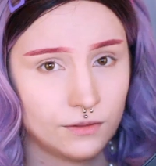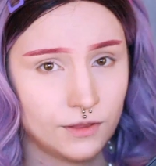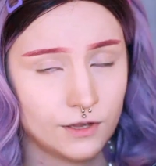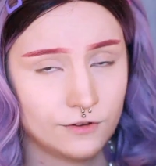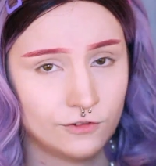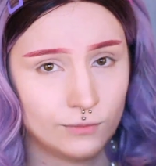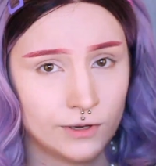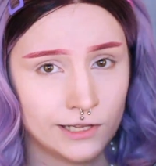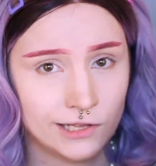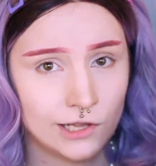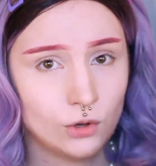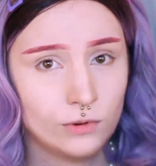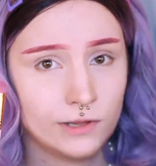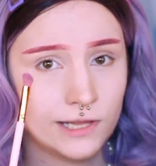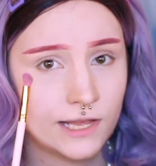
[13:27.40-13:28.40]
I think for my
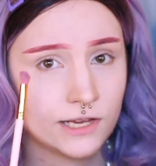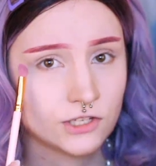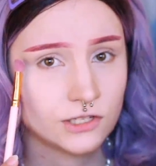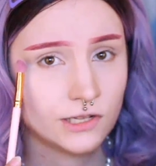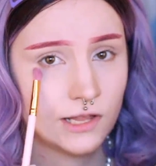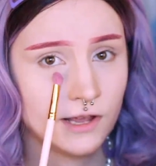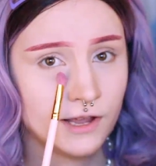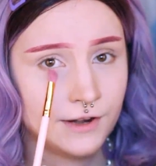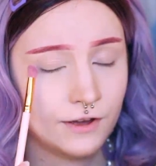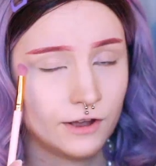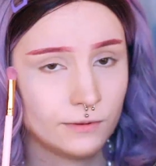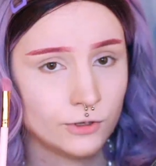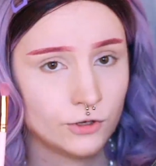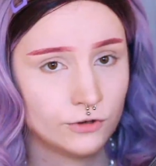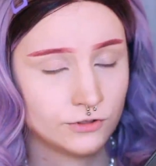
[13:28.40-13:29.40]
lower lash line,
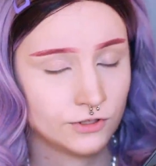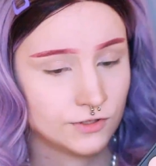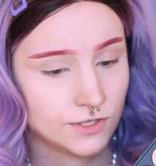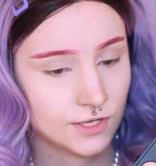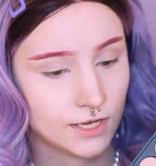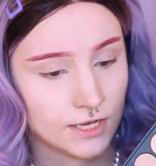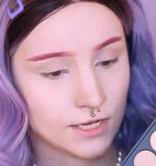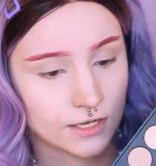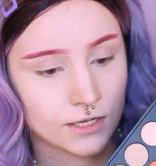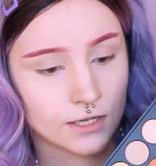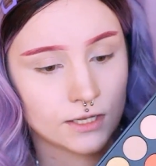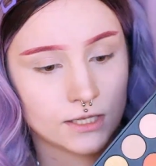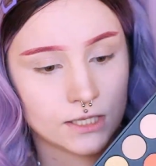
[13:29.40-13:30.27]
I'm going to take